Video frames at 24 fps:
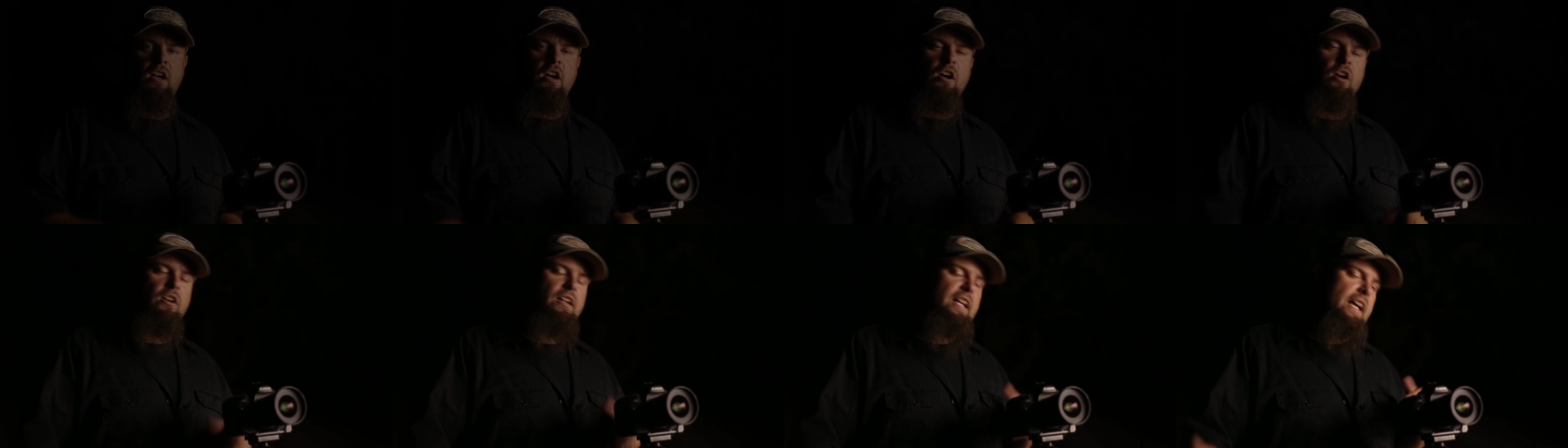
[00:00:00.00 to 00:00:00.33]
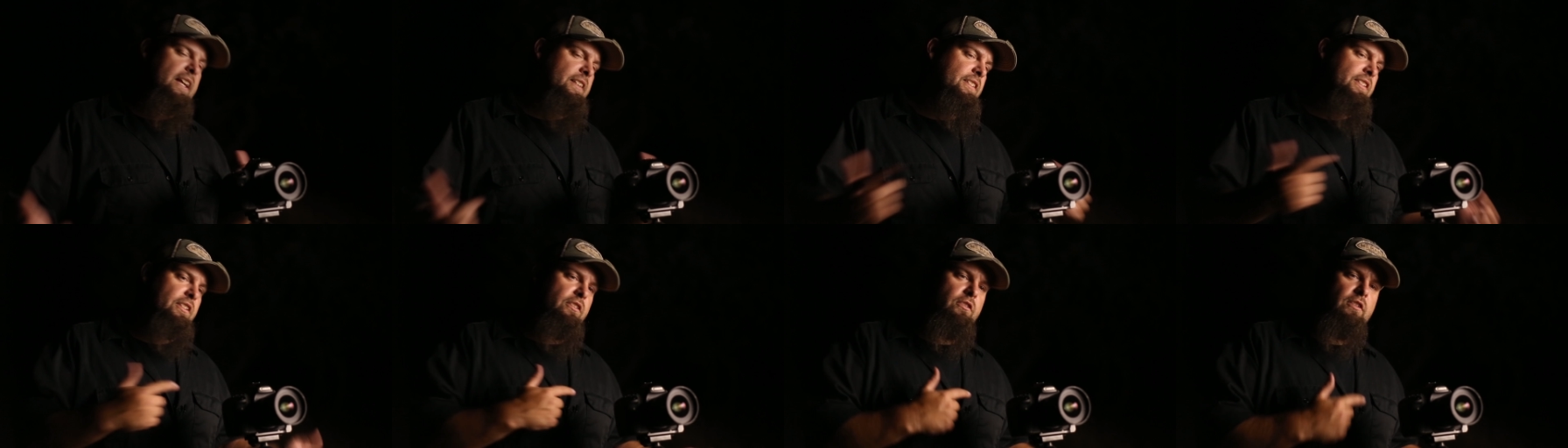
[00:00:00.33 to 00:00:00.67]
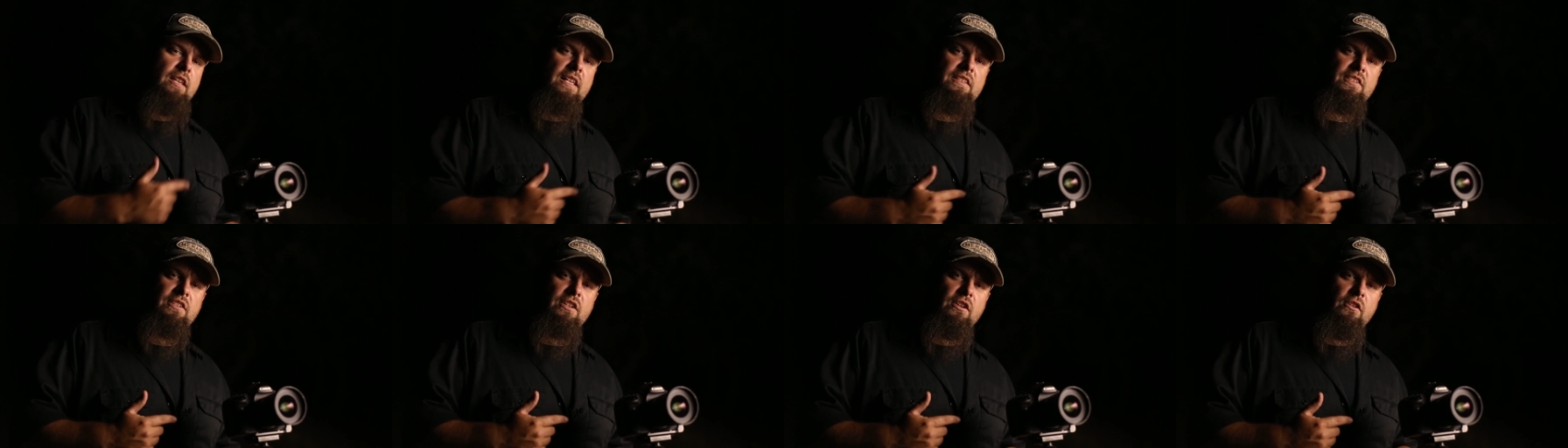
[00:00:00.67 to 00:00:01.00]
Okay, so
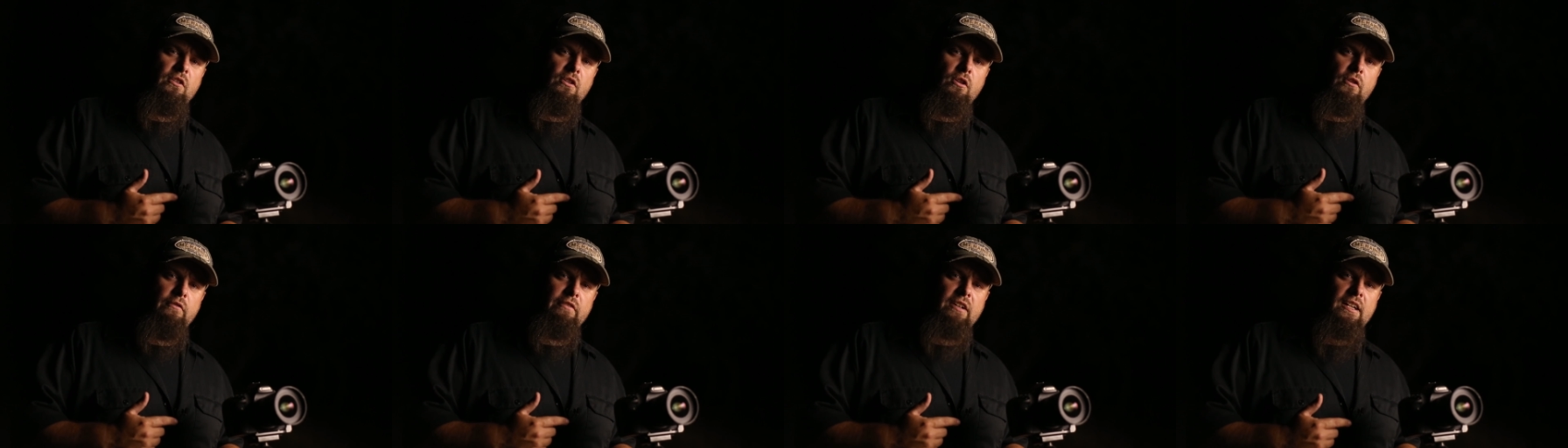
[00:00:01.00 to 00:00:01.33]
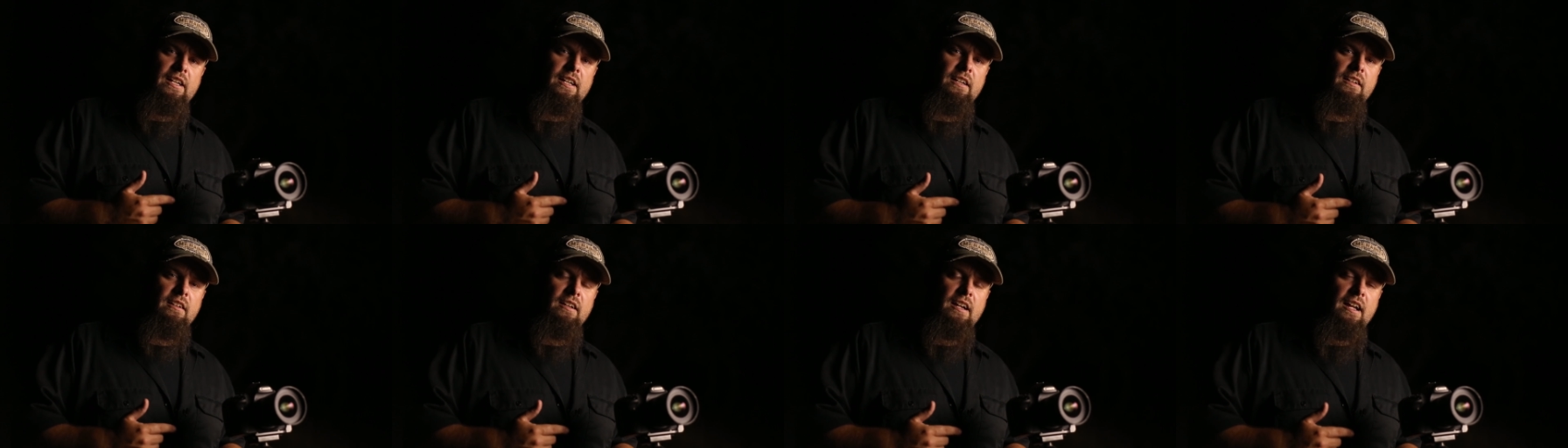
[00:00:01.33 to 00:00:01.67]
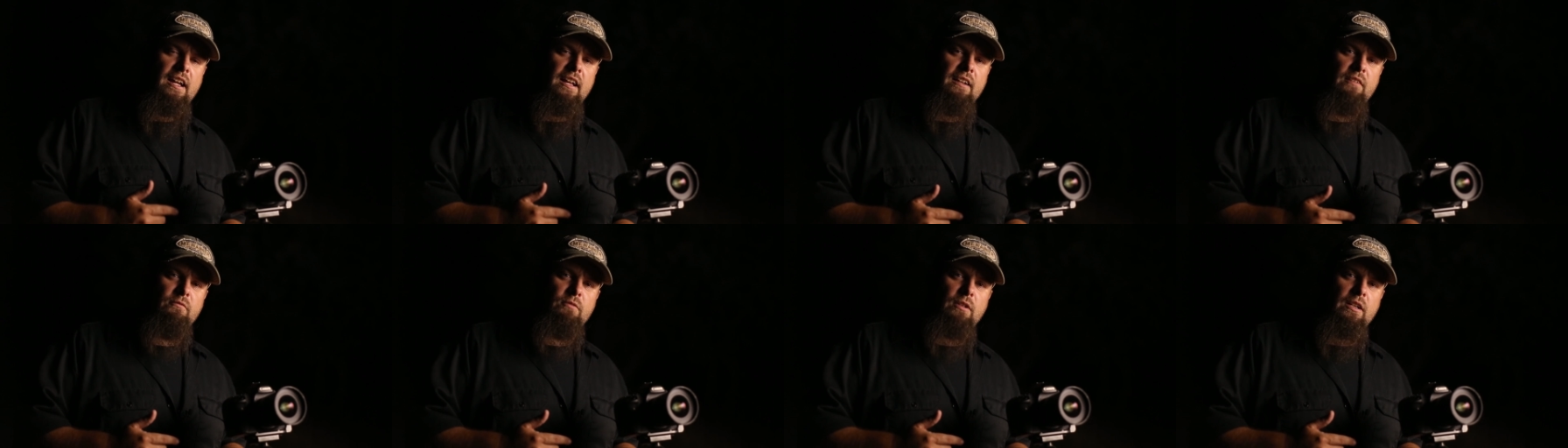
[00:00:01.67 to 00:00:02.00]
let's go over here
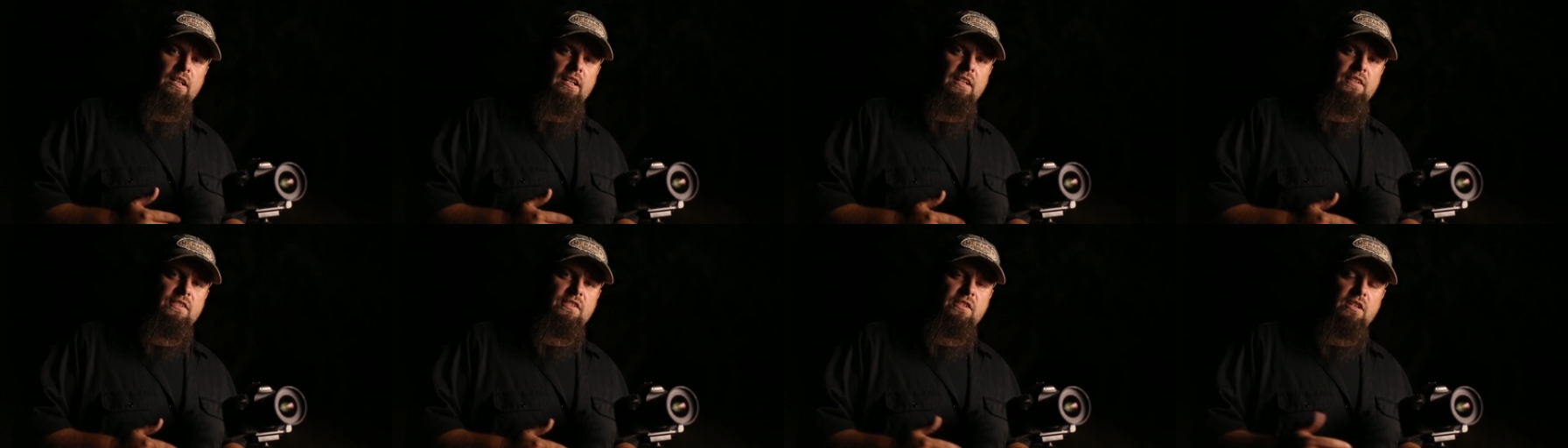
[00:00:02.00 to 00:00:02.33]
and we're gonna